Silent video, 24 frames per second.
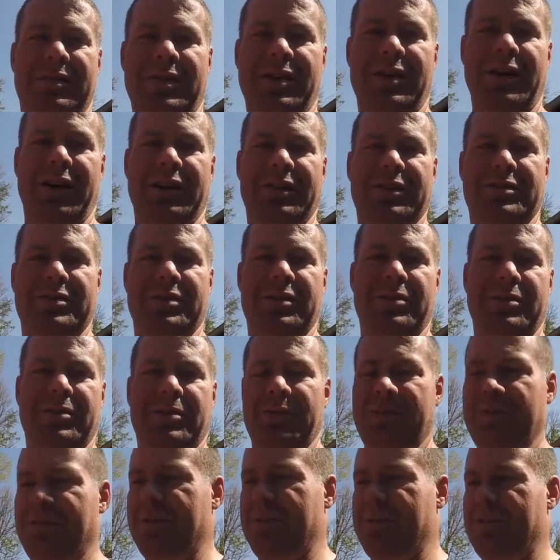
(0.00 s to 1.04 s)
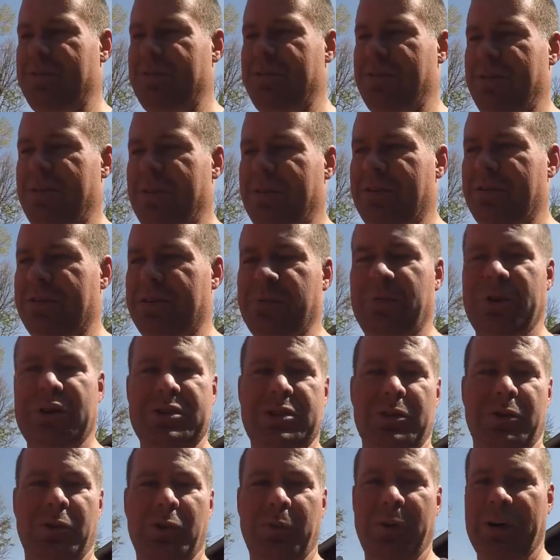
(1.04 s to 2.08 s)
All right, so you
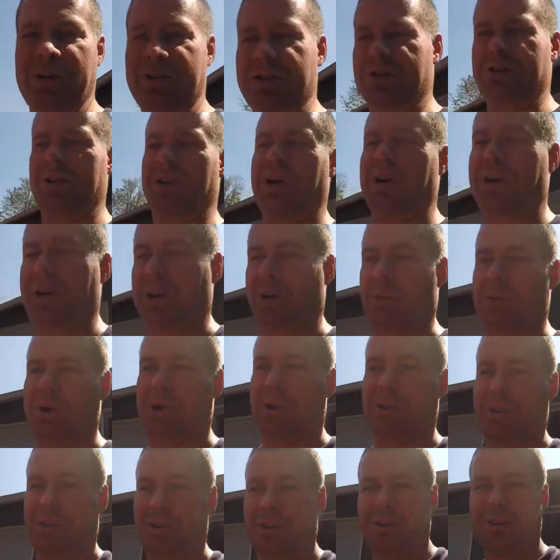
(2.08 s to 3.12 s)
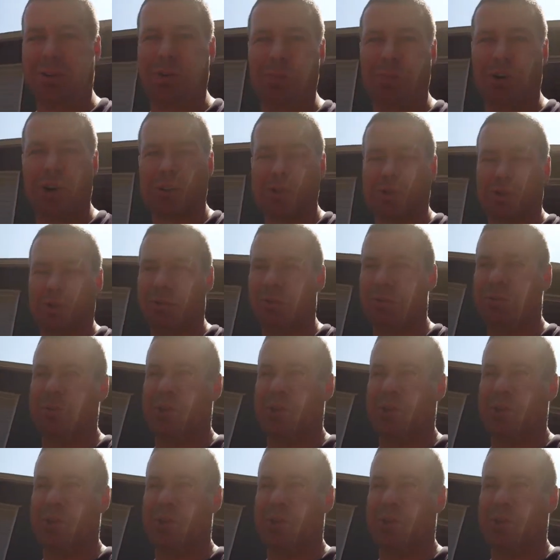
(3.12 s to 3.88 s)
missed a whole bunch of talking while the compressor was